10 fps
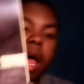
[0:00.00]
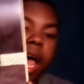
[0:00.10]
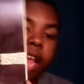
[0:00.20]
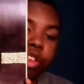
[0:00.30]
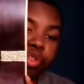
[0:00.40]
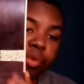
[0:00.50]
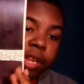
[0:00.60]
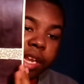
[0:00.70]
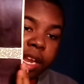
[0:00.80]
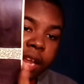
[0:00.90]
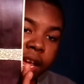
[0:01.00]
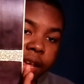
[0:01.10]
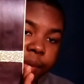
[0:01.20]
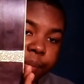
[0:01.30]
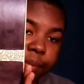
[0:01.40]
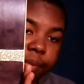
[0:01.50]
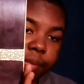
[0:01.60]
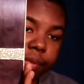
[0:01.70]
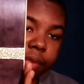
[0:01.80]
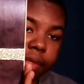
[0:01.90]
I truly did like,
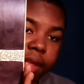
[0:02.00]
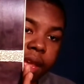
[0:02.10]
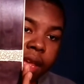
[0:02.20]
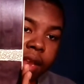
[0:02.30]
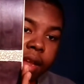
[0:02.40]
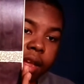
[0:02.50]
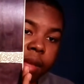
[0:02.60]
and